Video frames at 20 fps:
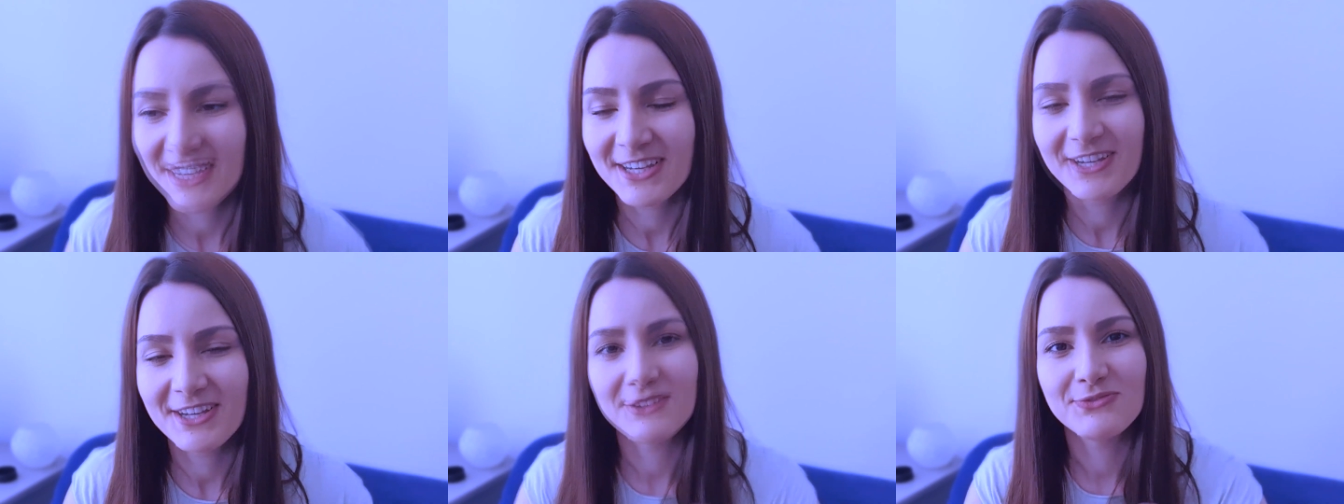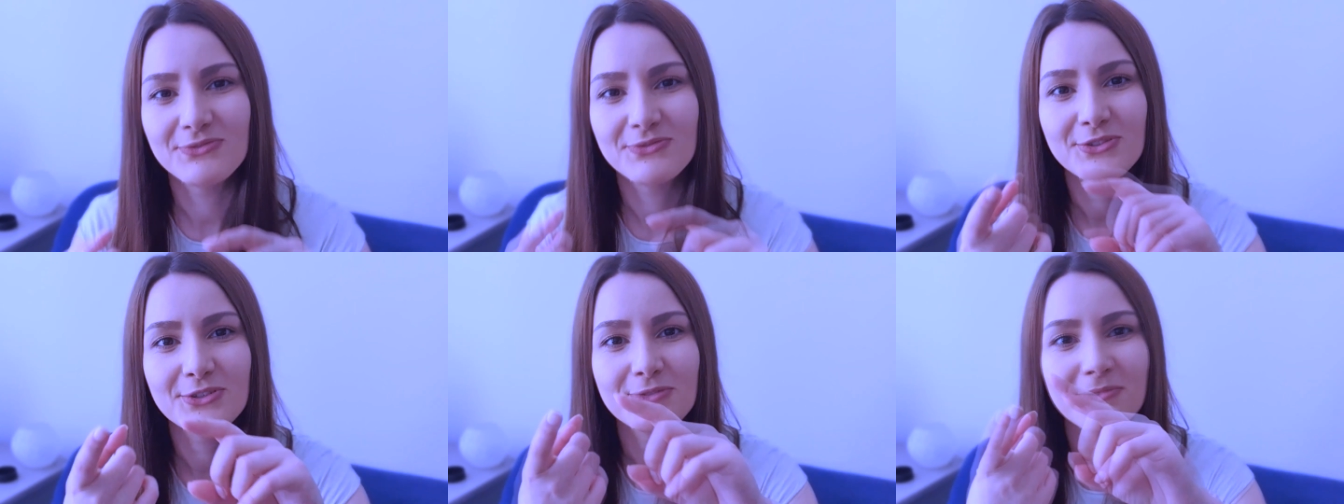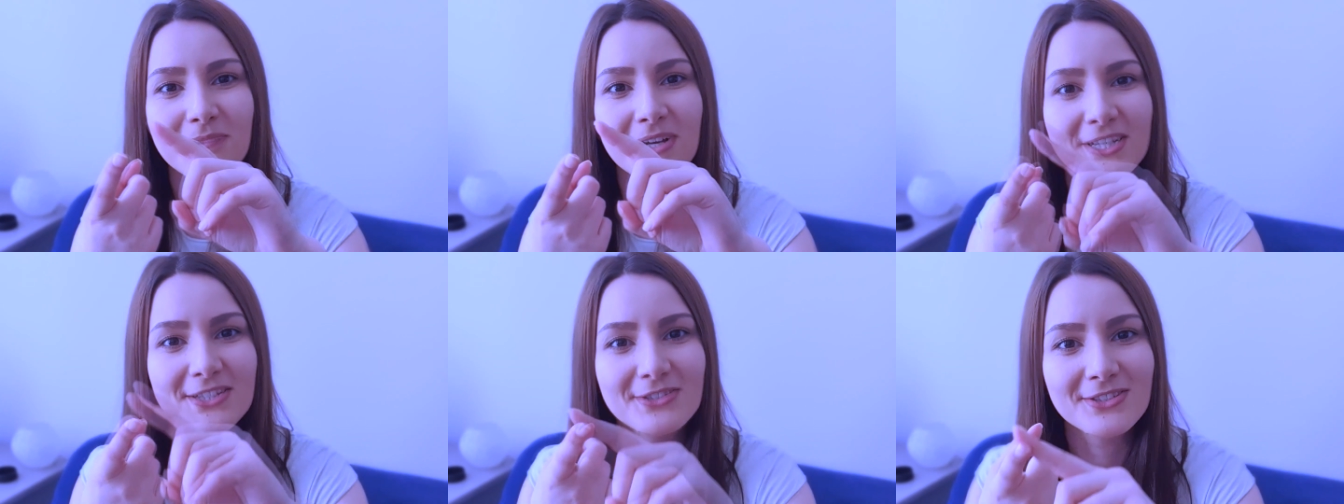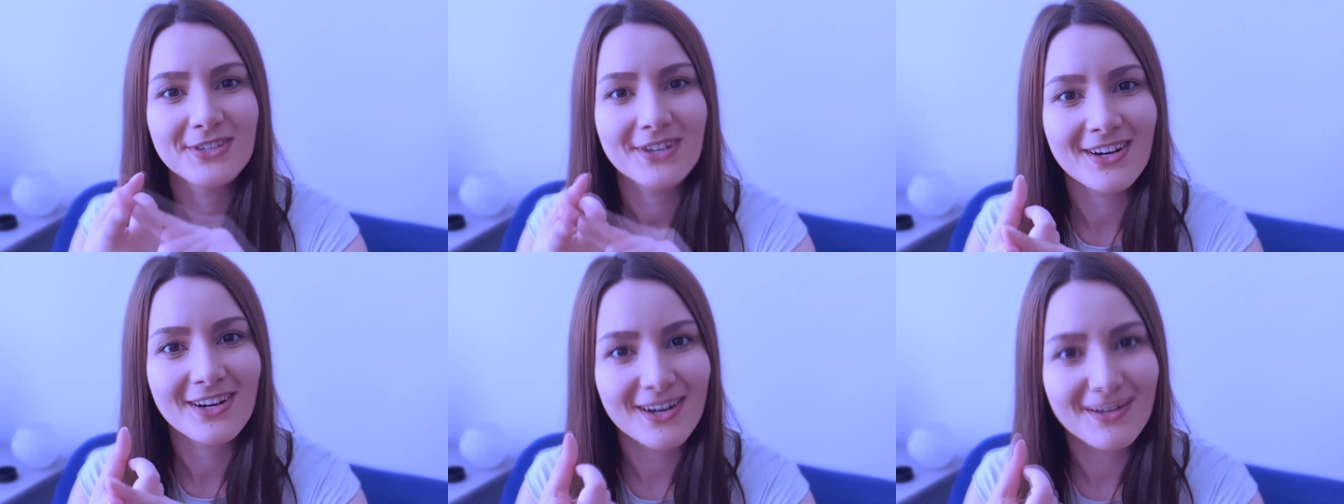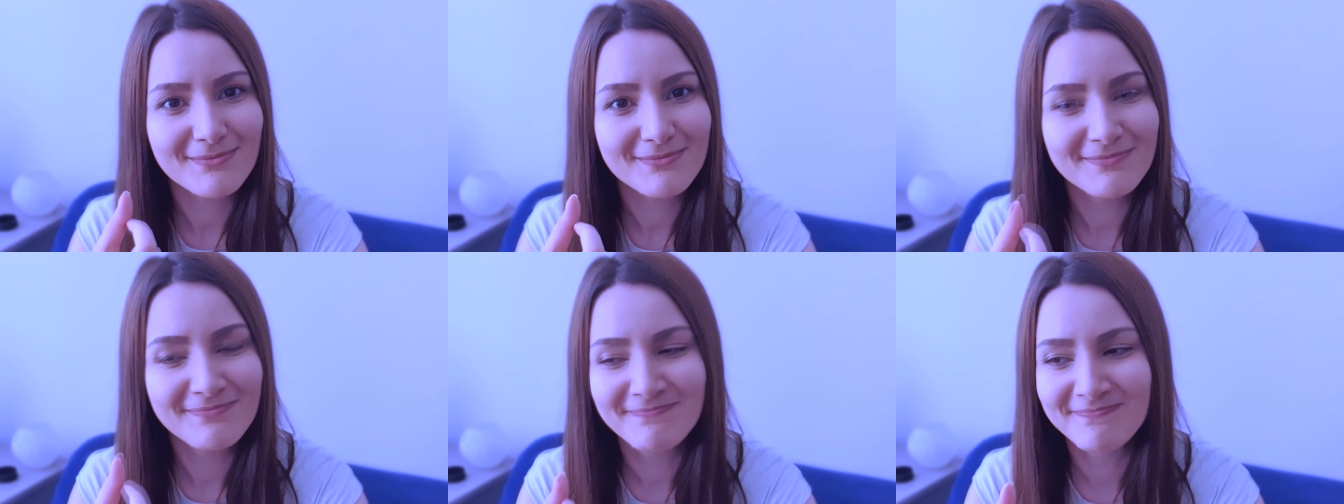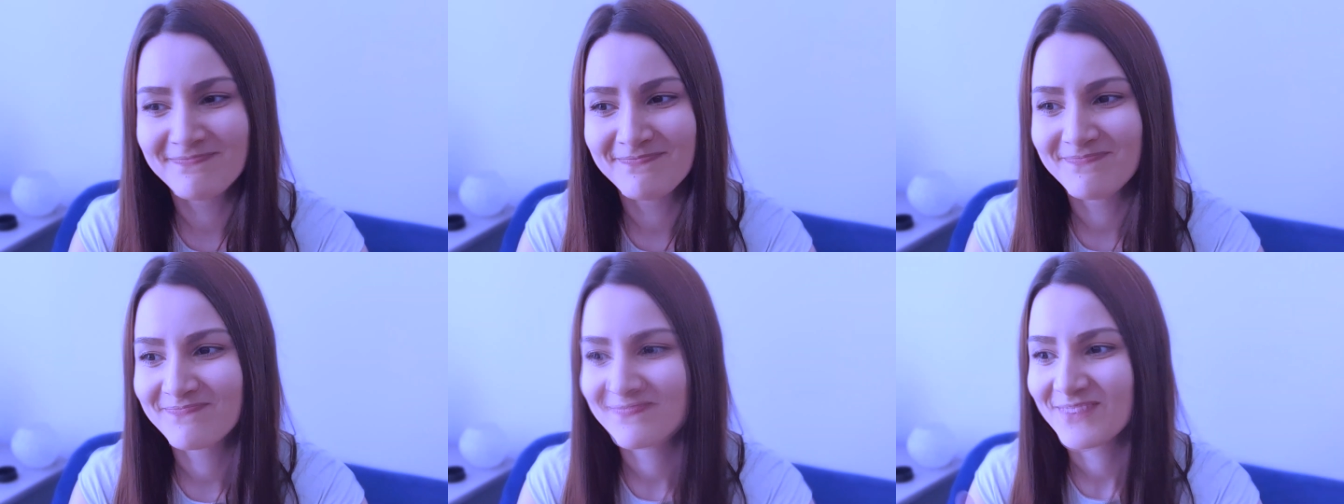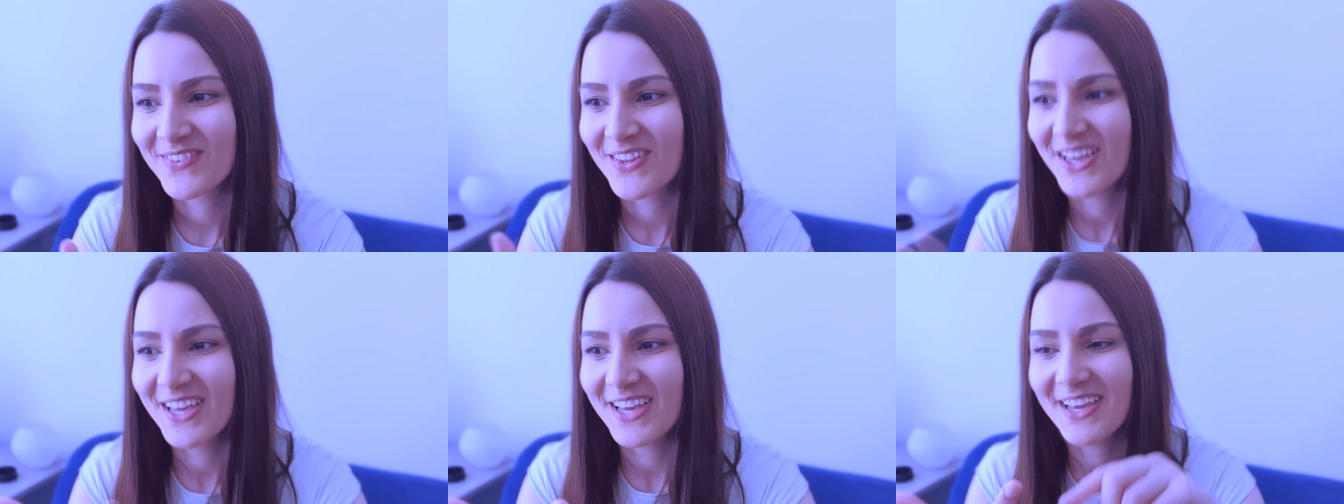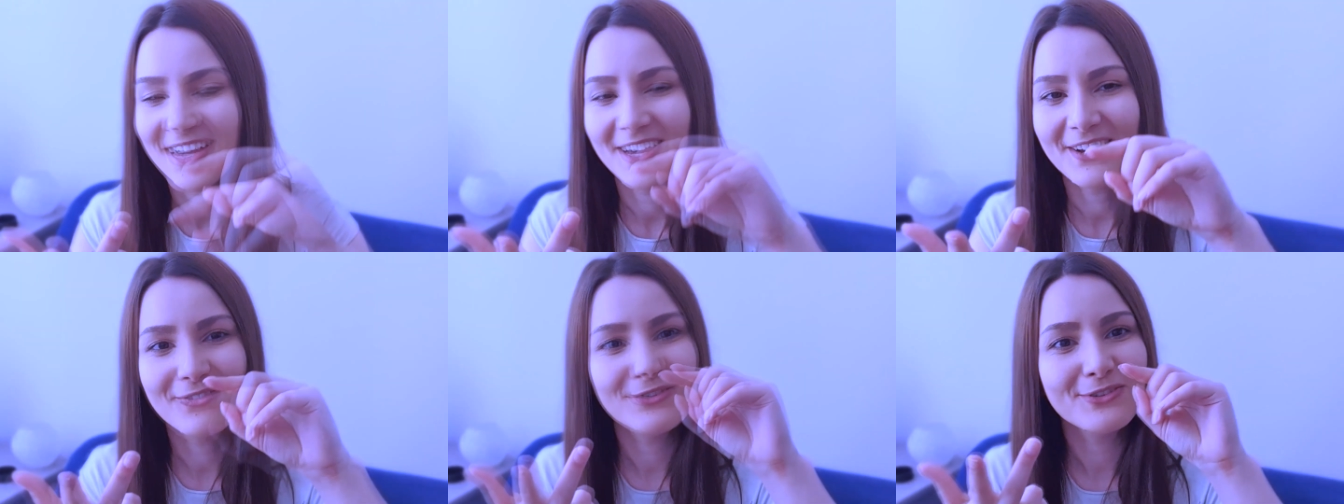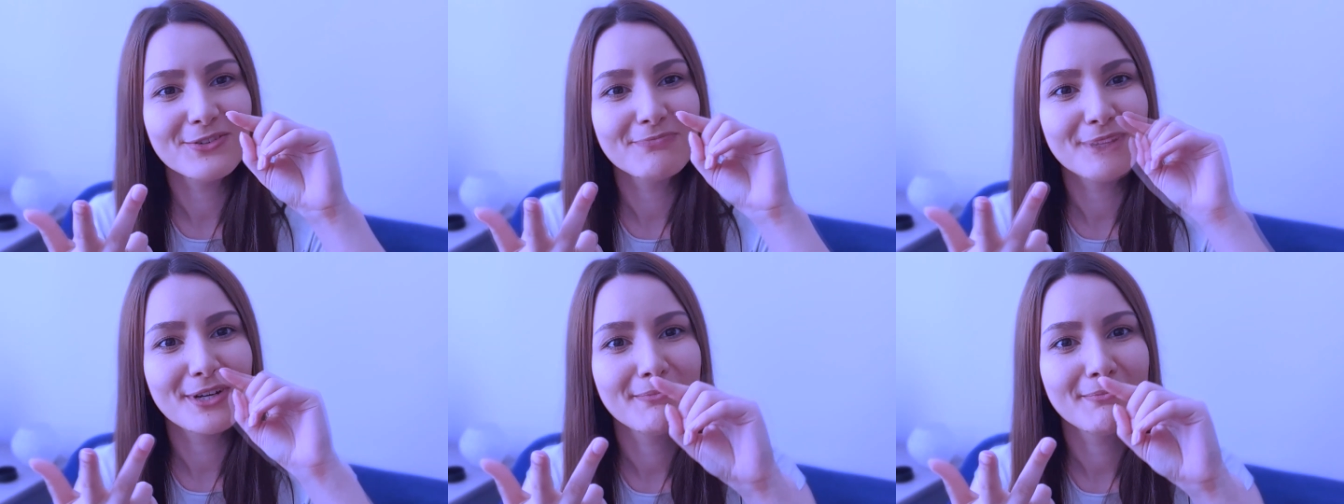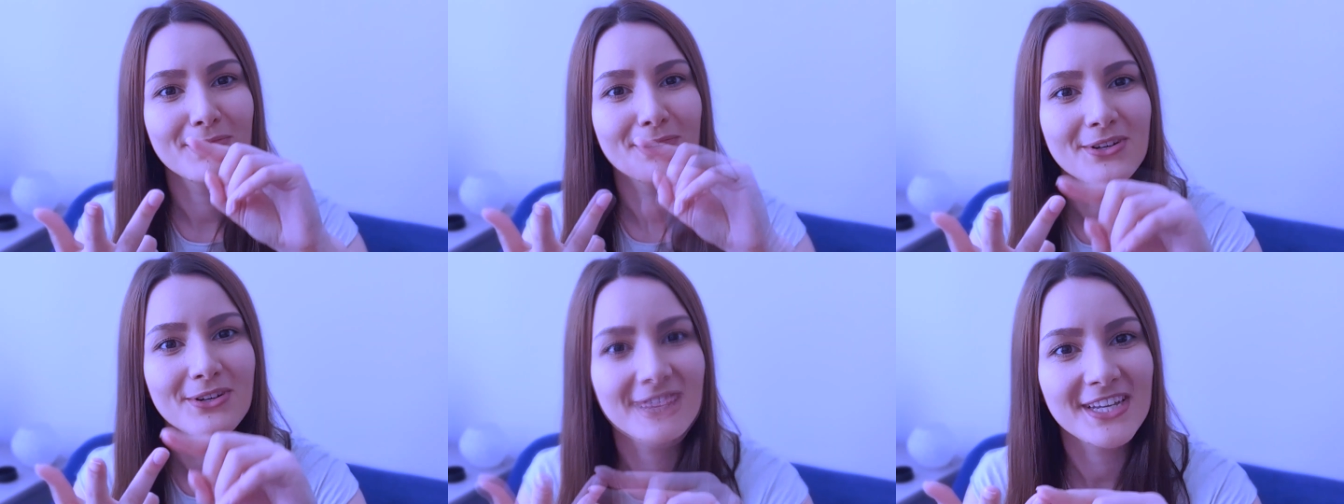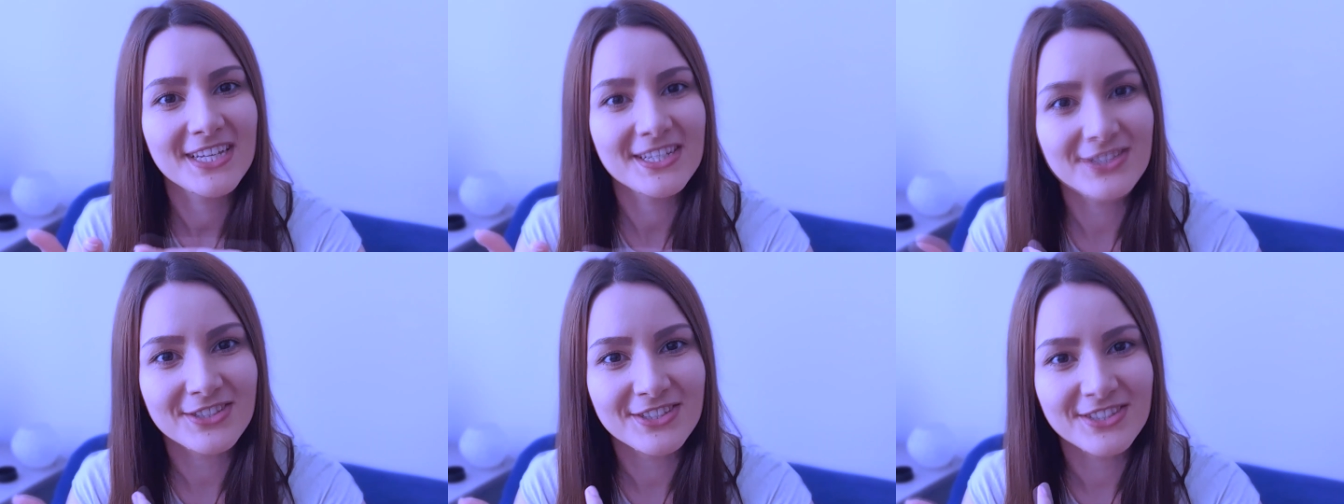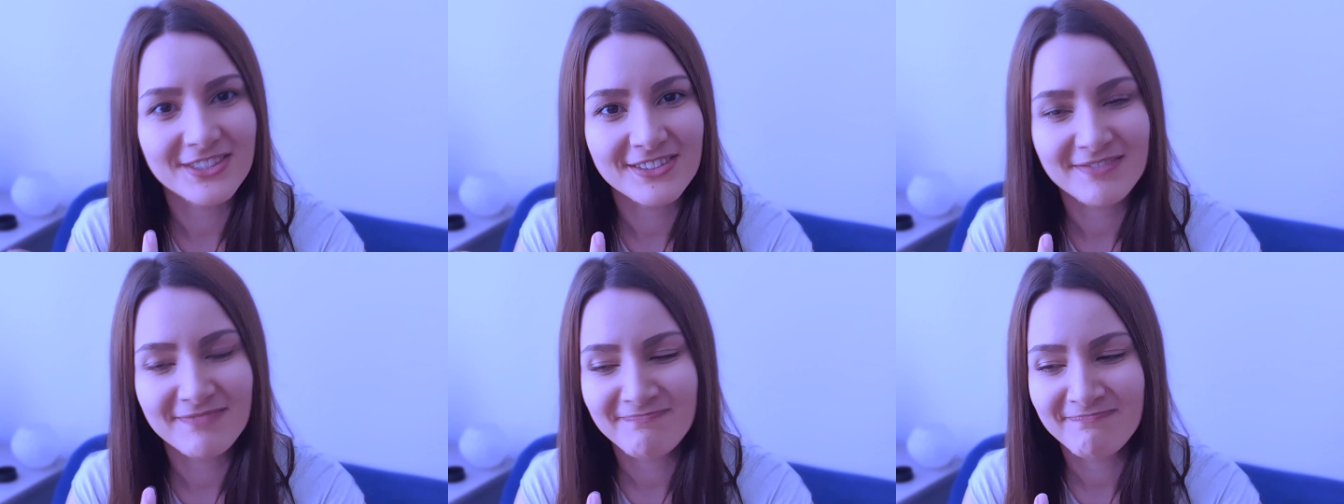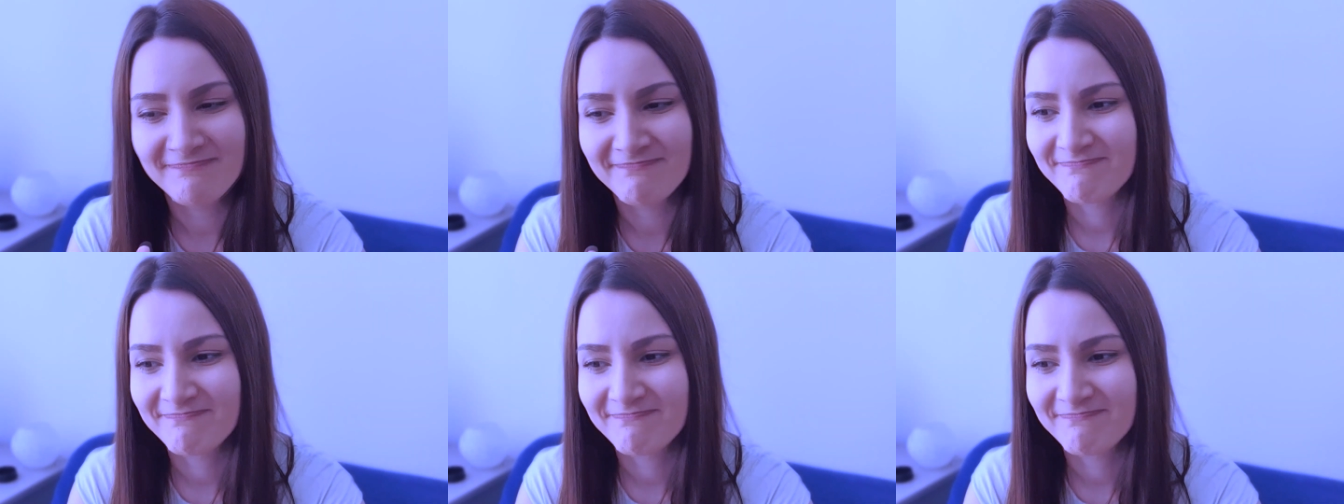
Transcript: It ruined my job. It ruined my motivation,